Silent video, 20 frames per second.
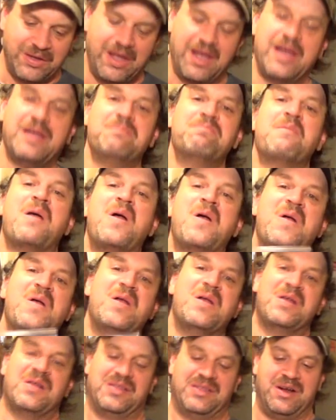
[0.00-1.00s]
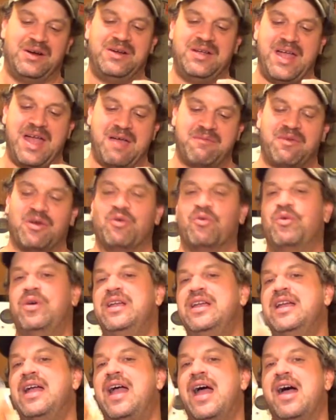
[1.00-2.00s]
Okay, there you have it.
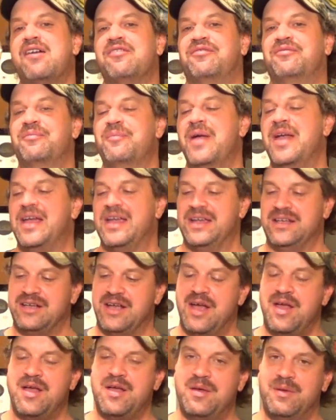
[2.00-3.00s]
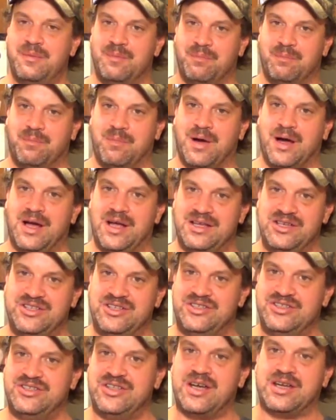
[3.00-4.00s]
We have made my
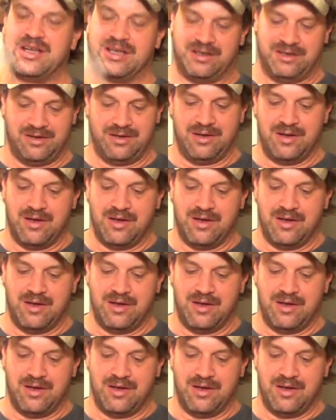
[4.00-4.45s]
second